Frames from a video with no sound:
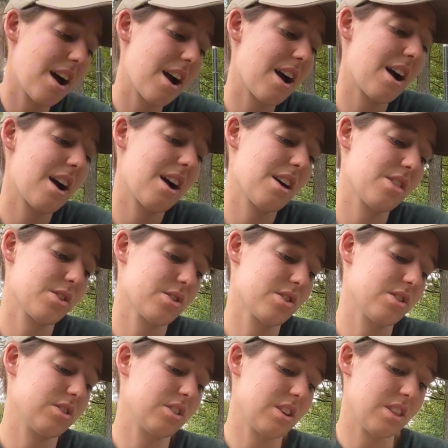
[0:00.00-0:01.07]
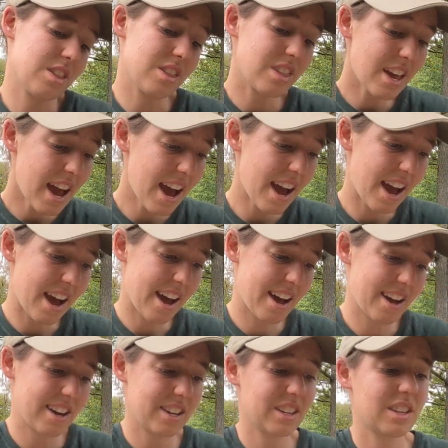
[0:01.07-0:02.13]
Other than
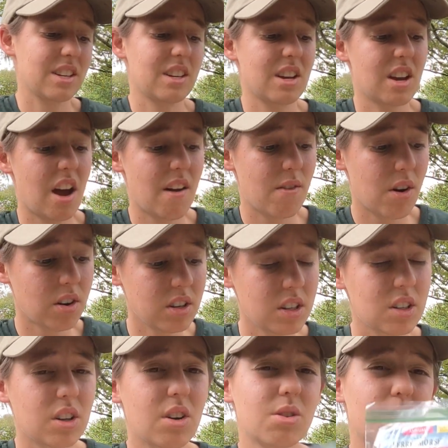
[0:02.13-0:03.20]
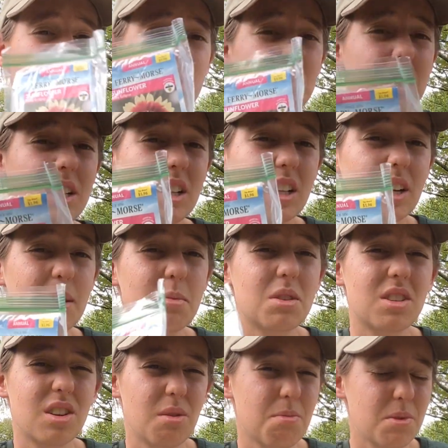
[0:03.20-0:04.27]
that, I've already grown the ruby
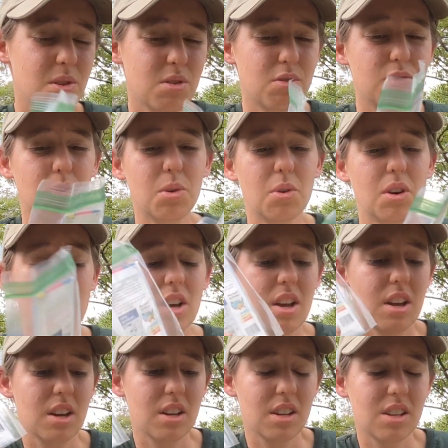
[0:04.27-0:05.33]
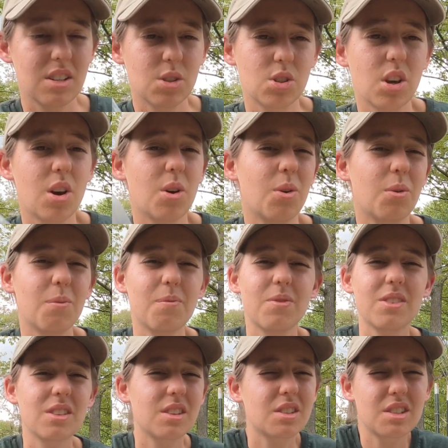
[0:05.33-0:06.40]
eclipse. They're beautiful, so
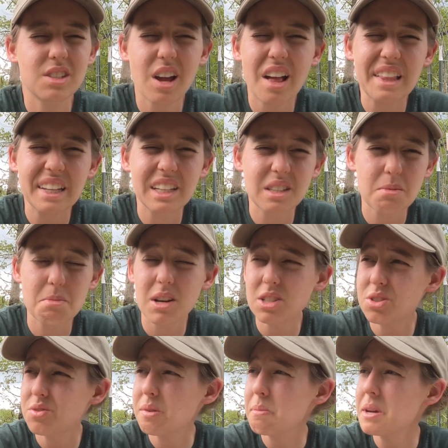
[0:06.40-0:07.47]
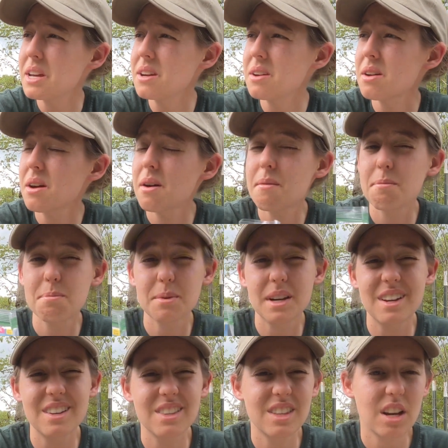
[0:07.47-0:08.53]
it's not like it's a must for me,
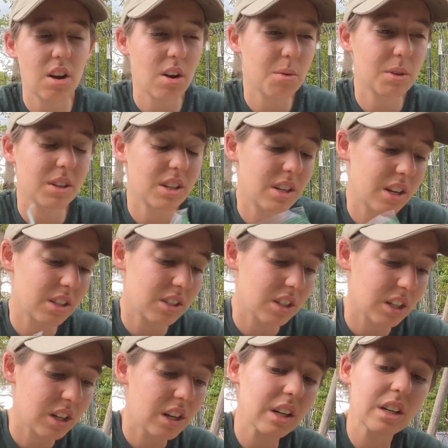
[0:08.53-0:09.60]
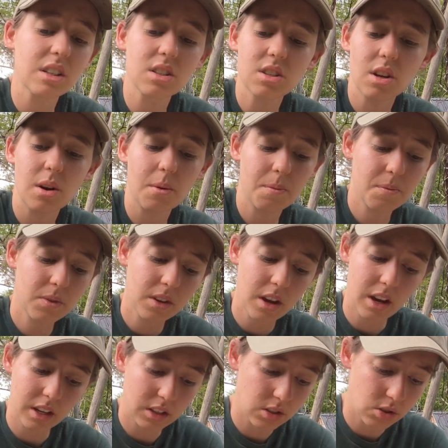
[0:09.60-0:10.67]
but they are really nice to cut, so
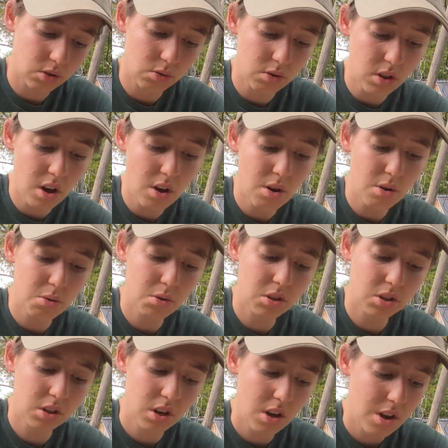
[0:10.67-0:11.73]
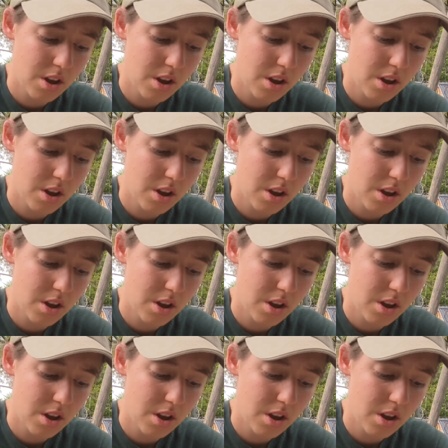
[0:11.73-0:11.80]
I can do those.